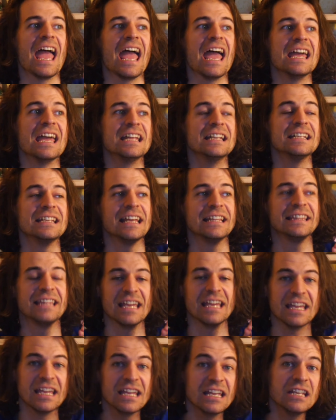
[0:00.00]
And at
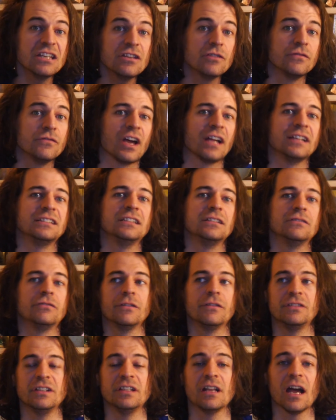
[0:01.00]
the end of
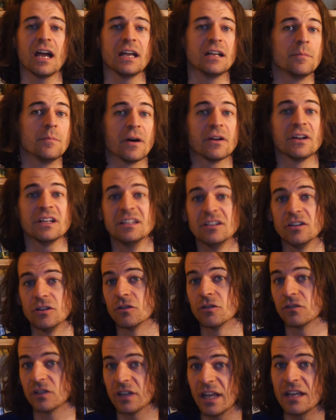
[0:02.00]
1959, about a
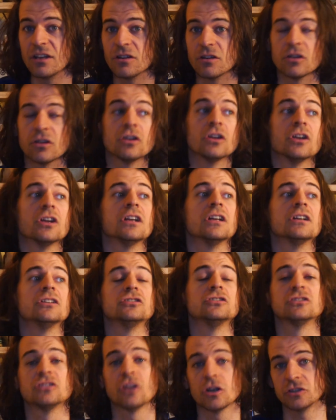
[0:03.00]
year later,
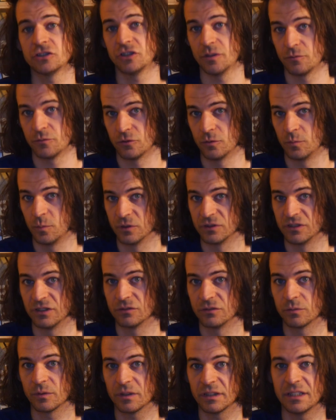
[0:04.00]
Starship Troopers
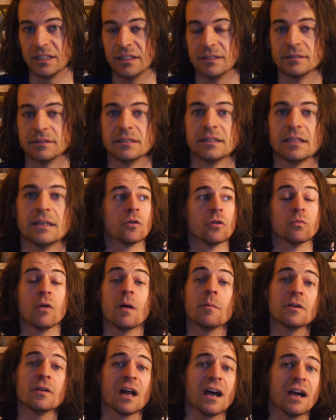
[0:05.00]
is released.
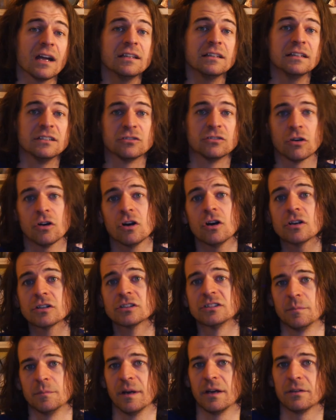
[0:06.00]
Robert Heinlein
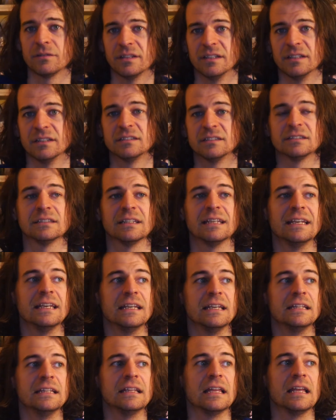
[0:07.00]
talks about this
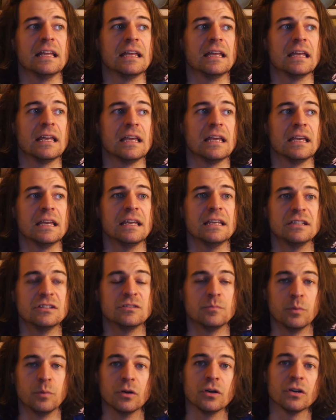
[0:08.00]
in
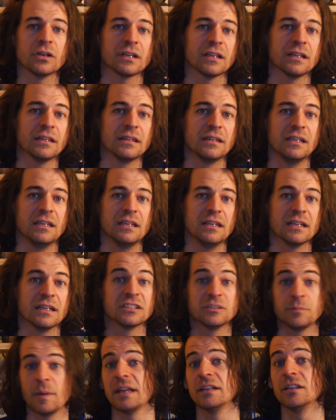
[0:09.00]
his book, The
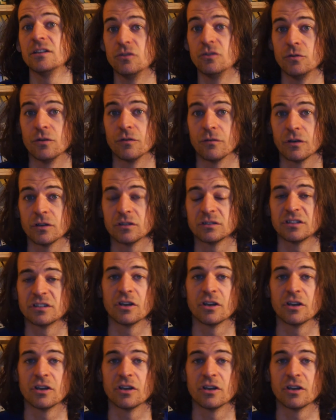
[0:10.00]
Expanded Universe.